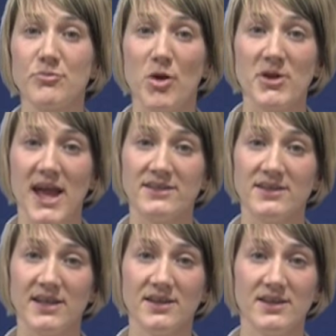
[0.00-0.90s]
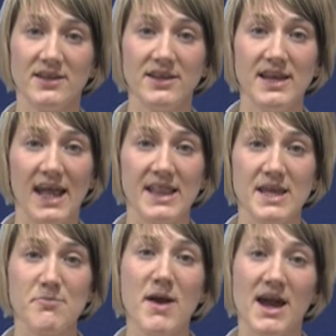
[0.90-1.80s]
of propaganda and
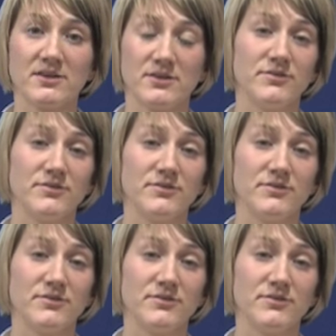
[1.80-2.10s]
the impact